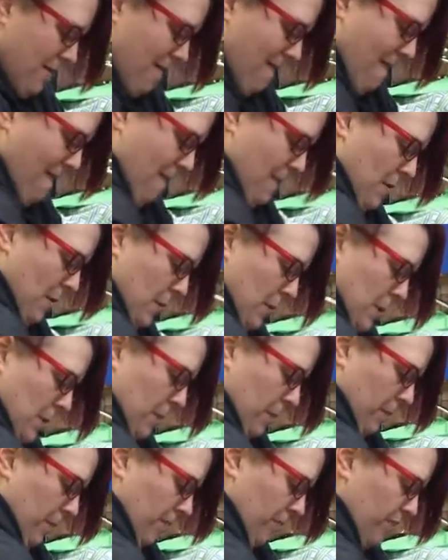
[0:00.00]
So what flavor of
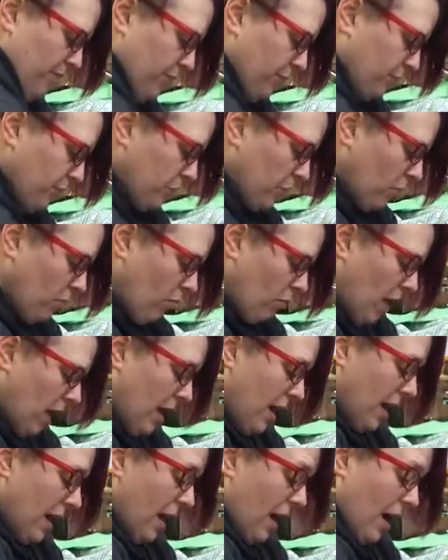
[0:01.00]
protein powder did you put in there?
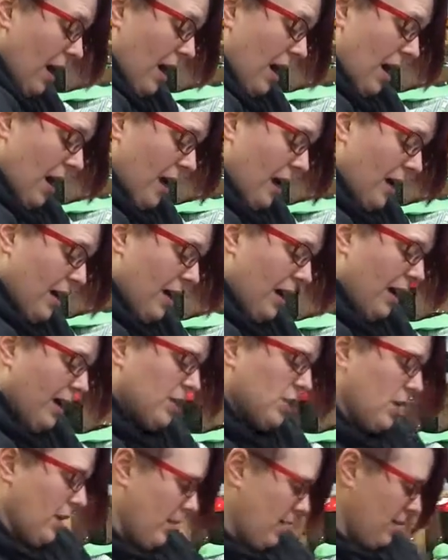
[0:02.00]
We didn't talk about
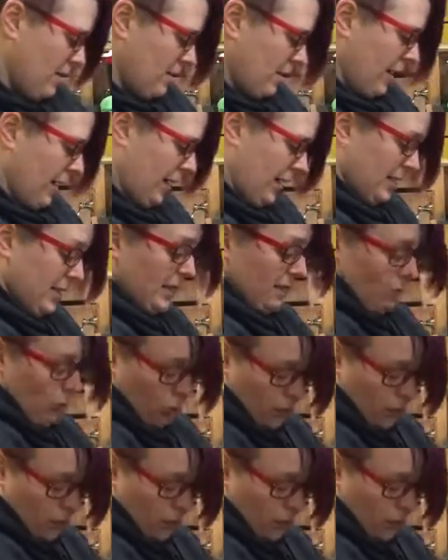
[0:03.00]
that.